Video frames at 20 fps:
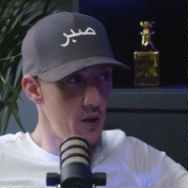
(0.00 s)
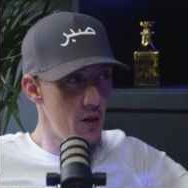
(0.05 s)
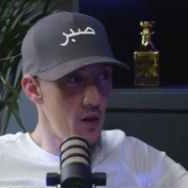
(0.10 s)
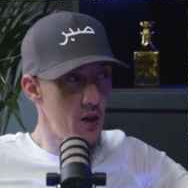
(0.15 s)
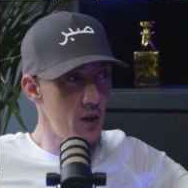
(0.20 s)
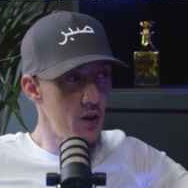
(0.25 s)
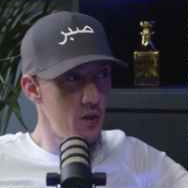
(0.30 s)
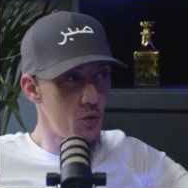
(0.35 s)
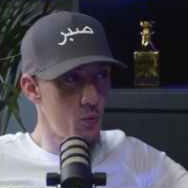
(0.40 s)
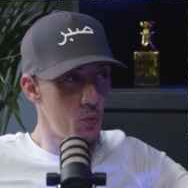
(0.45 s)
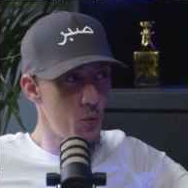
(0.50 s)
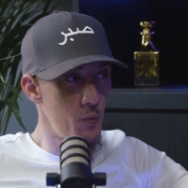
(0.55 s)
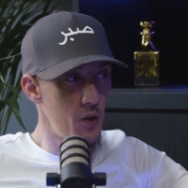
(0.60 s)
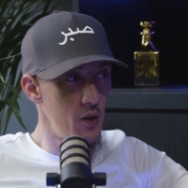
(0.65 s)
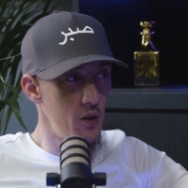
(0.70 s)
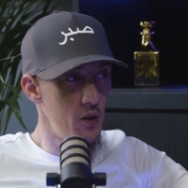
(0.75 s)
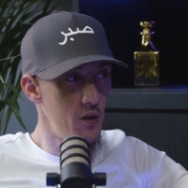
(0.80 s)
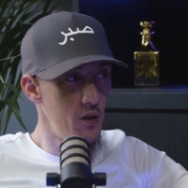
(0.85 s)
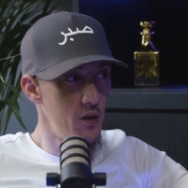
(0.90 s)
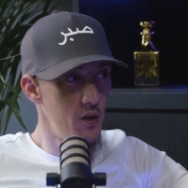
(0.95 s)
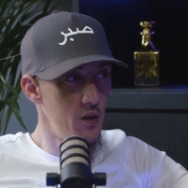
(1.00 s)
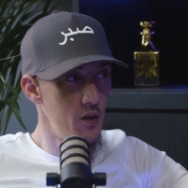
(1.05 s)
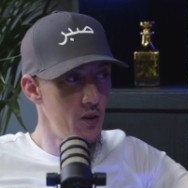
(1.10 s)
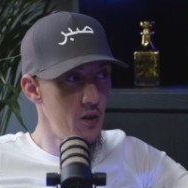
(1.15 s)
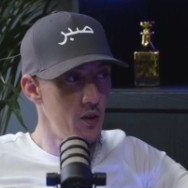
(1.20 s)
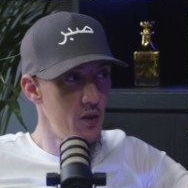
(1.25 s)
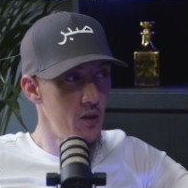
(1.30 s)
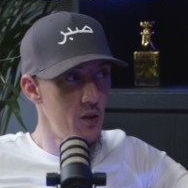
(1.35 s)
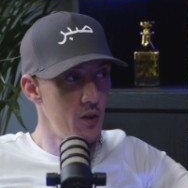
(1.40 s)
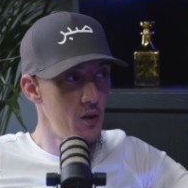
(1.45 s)
than it is a woman,
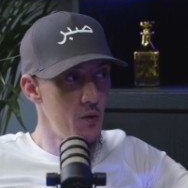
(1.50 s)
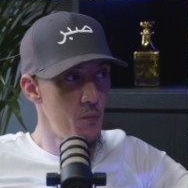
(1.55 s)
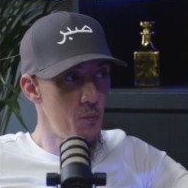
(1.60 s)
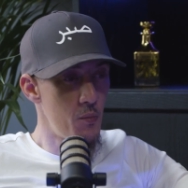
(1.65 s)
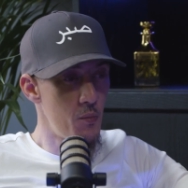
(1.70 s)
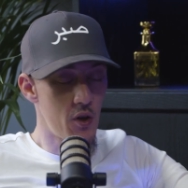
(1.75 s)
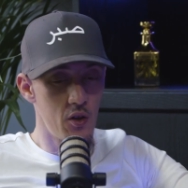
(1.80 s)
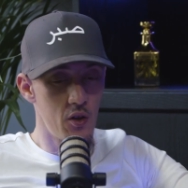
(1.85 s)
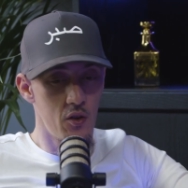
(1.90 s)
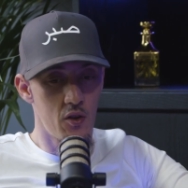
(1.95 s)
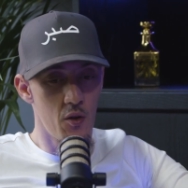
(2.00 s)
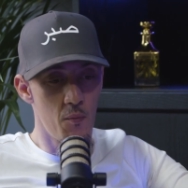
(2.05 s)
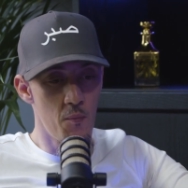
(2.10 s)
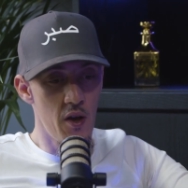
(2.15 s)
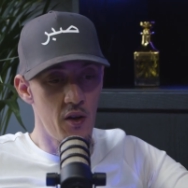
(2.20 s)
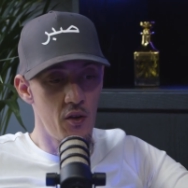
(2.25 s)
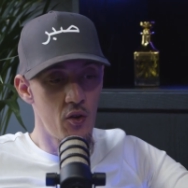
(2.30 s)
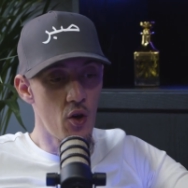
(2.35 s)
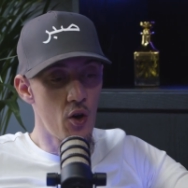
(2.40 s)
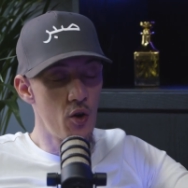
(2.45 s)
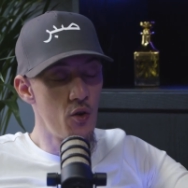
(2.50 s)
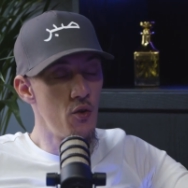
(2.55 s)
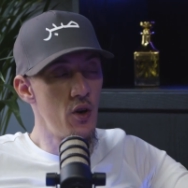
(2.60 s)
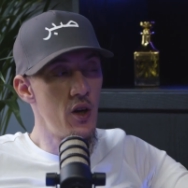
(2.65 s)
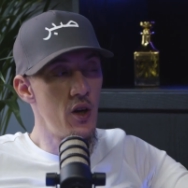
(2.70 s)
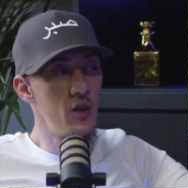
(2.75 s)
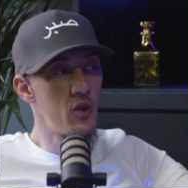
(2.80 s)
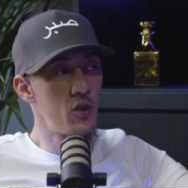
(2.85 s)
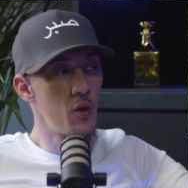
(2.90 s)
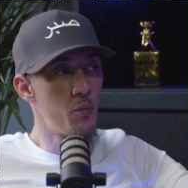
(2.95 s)
because the men don't
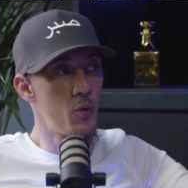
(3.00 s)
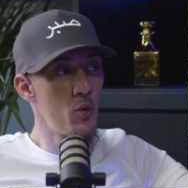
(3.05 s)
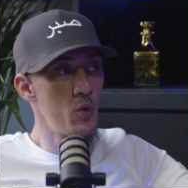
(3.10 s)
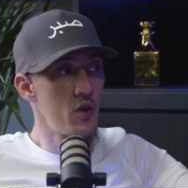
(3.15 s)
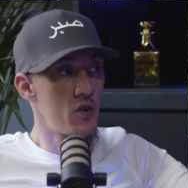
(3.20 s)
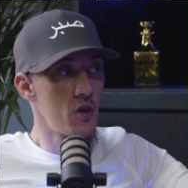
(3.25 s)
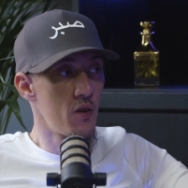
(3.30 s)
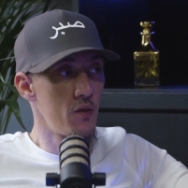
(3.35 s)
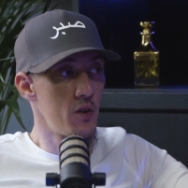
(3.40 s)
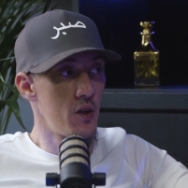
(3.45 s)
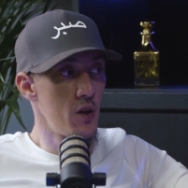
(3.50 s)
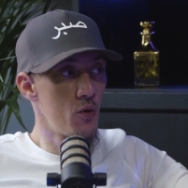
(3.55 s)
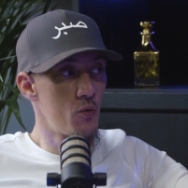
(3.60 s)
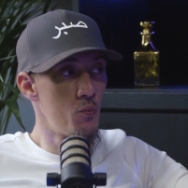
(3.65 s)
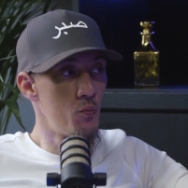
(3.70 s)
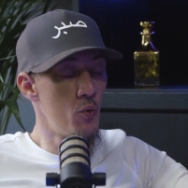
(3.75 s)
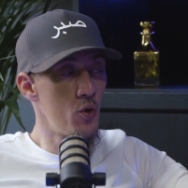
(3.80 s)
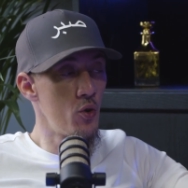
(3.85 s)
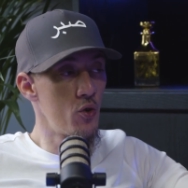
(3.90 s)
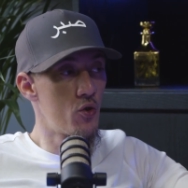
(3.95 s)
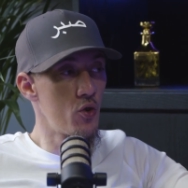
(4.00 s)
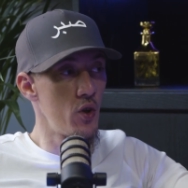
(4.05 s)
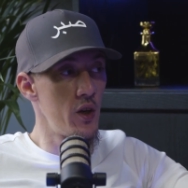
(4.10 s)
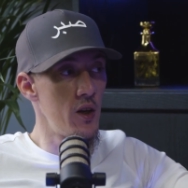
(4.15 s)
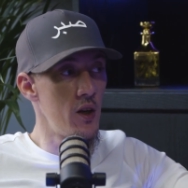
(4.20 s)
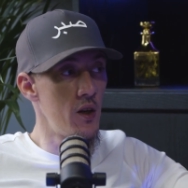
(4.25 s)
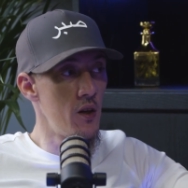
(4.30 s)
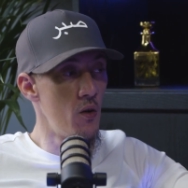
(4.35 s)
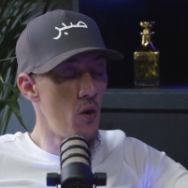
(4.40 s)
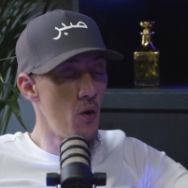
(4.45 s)
really support each other. They would more join
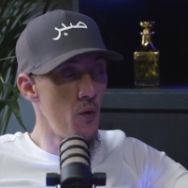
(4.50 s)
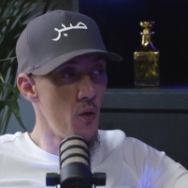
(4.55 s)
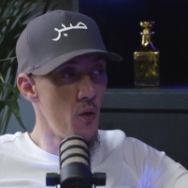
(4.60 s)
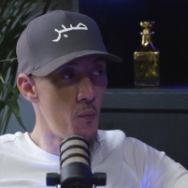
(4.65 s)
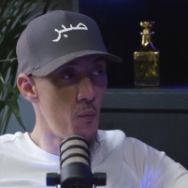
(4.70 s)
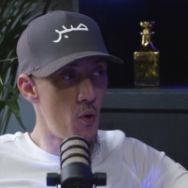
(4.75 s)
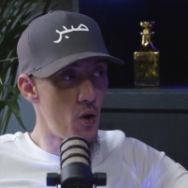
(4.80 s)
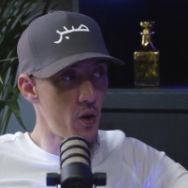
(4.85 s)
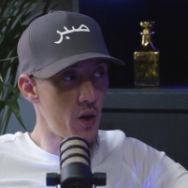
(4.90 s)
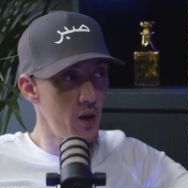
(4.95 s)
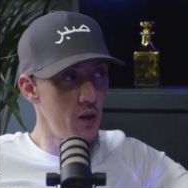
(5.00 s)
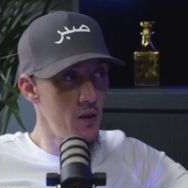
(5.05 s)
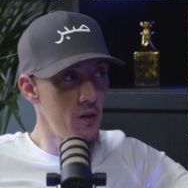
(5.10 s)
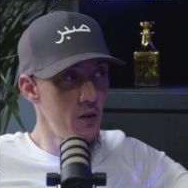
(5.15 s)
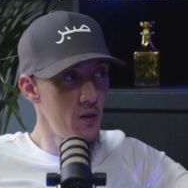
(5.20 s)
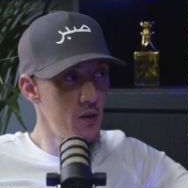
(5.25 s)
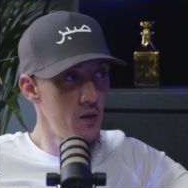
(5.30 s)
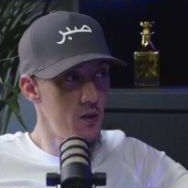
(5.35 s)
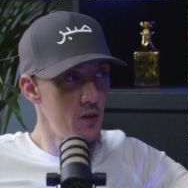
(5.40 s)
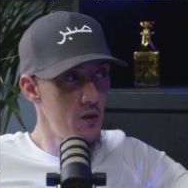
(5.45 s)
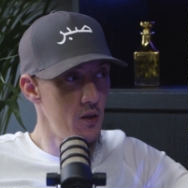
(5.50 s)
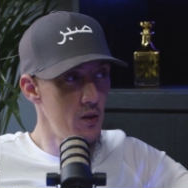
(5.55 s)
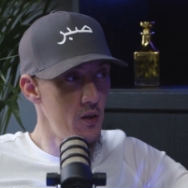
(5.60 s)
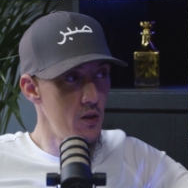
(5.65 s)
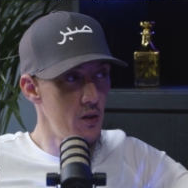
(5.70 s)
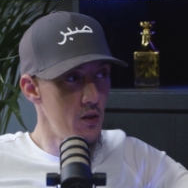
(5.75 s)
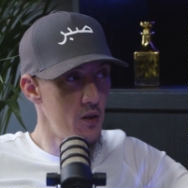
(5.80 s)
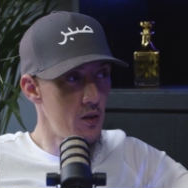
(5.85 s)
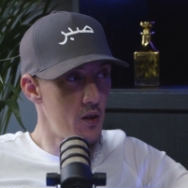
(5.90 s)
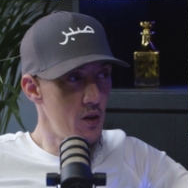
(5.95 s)
in on the mocking
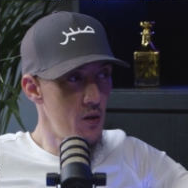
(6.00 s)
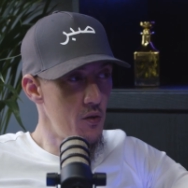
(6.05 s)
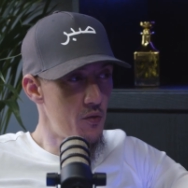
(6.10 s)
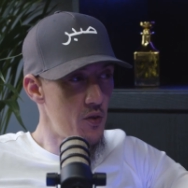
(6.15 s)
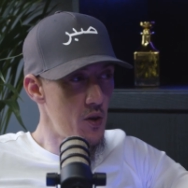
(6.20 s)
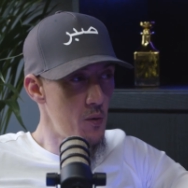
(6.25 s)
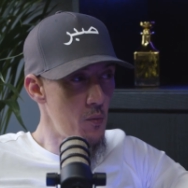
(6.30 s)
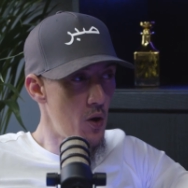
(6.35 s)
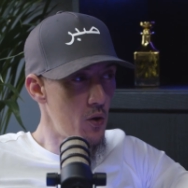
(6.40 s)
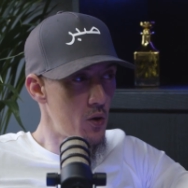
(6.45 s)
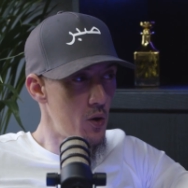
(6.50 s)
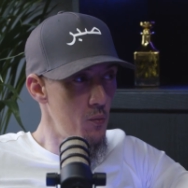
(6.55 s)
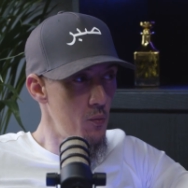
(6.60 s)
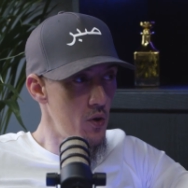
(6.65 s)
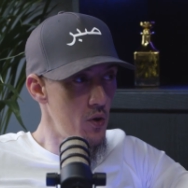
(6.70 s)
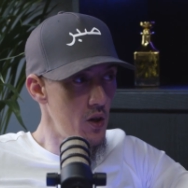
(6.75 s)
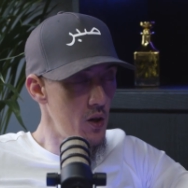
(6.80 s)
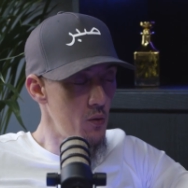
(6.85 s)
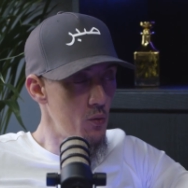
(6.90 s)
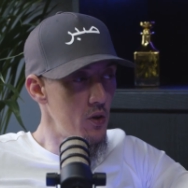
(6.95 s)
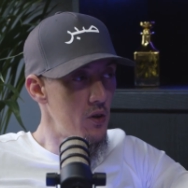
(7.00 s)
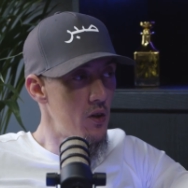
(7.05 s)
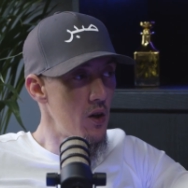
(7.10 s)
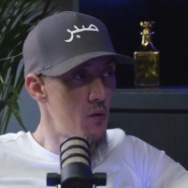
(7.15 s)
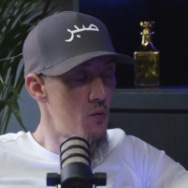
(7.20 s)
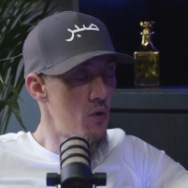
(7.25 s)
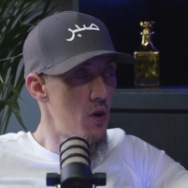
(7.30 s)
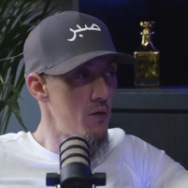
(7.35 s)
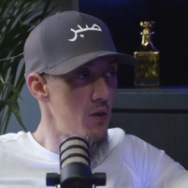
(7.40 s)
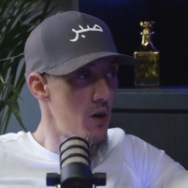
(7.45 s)
than the female community would. They'd
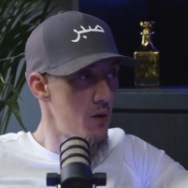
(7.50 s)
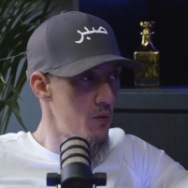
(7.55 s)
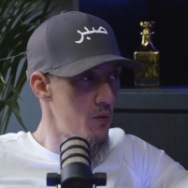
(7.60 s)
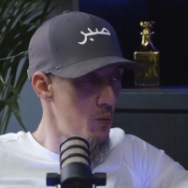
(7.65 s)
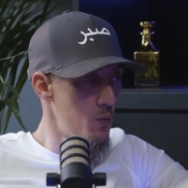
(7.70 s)
rather have a